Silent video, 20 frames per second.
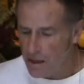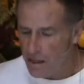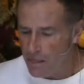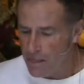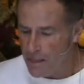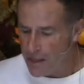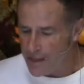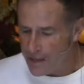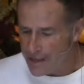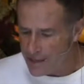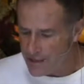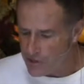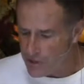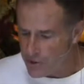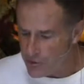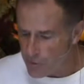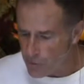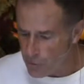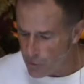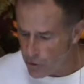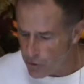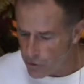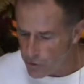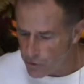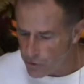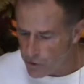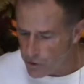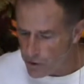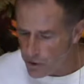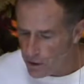that entered the
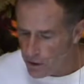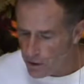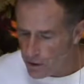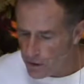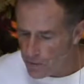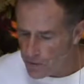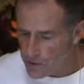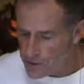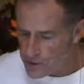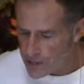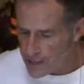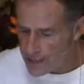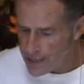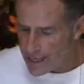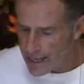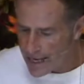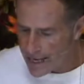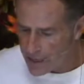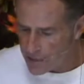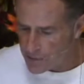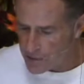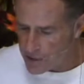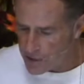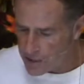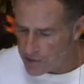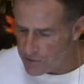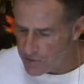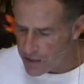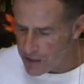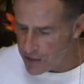world the day Adam and
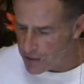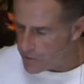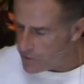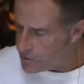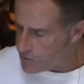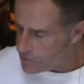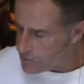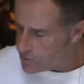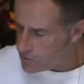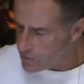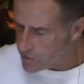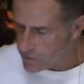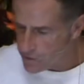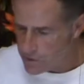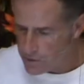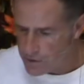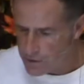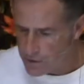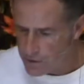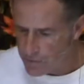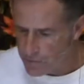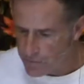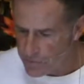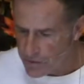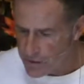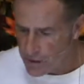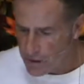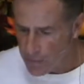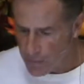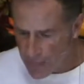Eve ate of the fruit.
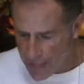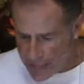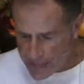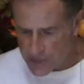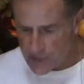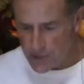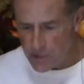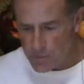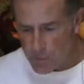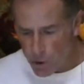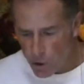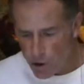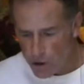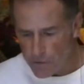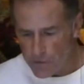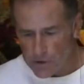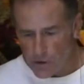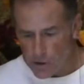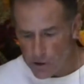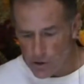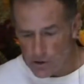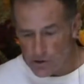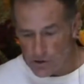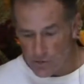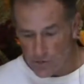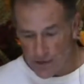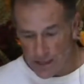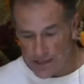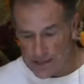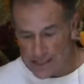That's a part of the curse. In
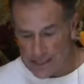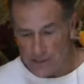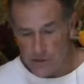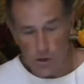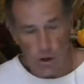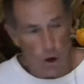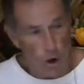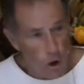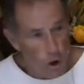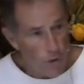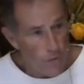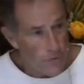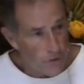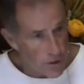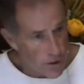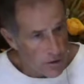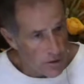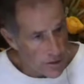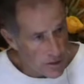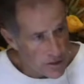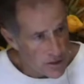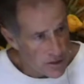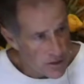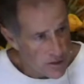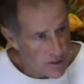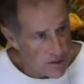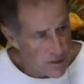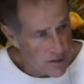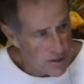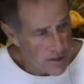fact, that's called the curse.
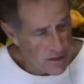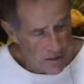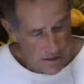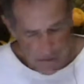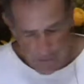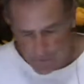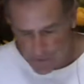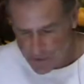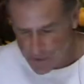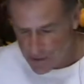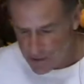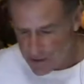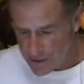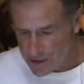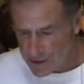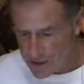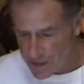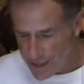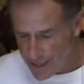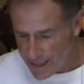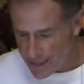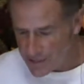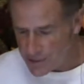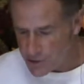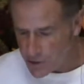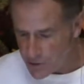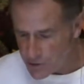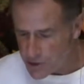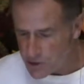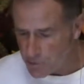And
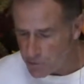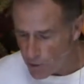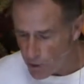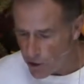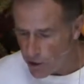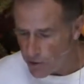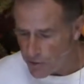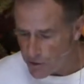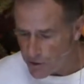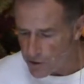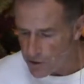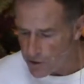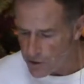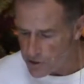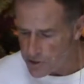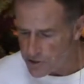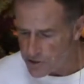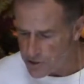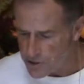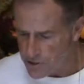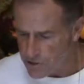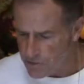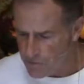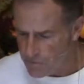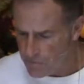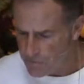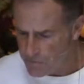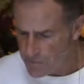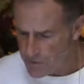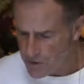cancer is a part of the curse.
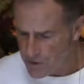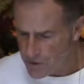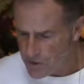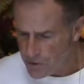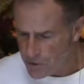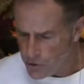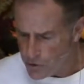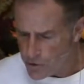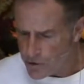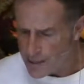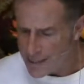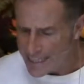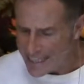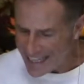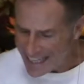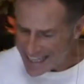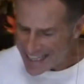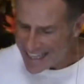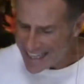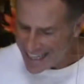You can get